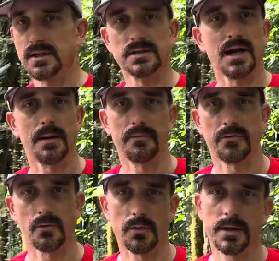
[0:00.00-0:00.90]
the top
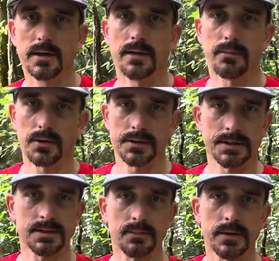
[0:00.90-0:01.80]
3
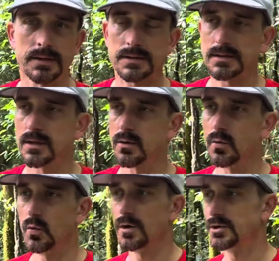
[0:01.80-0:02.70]
participants
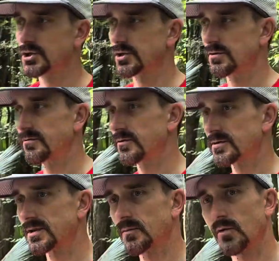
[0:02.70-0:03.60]
would shoot for
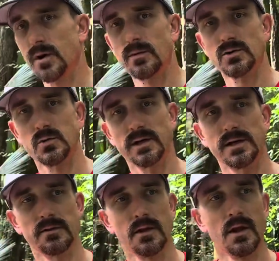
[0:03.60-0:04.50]
somewhere
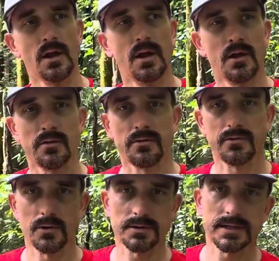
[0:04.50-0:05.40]
between
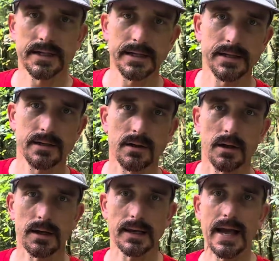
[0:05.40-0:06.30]
13
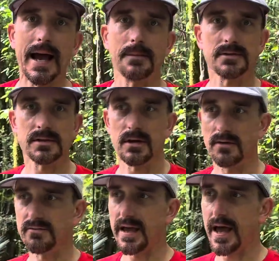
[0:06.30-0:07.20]
laps
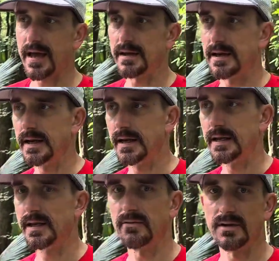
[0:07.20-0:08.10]
of that in any
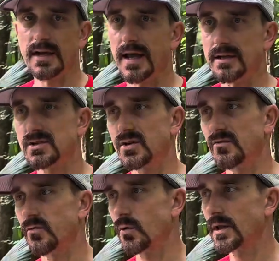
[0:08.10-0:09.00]
given night. So
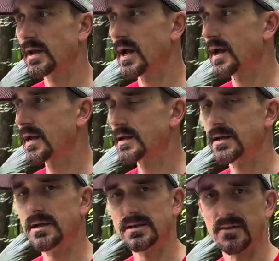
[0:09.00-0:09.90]
49
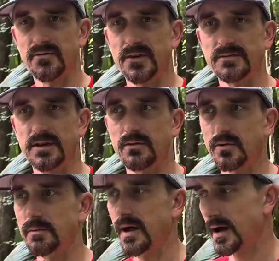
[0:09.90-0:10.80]
to
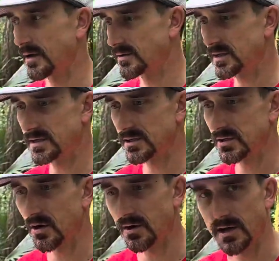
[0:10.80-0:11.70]
53 miles is a
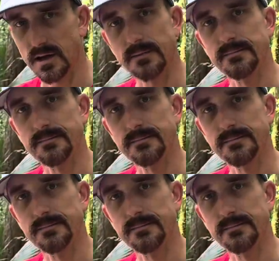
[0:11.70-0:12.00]
target.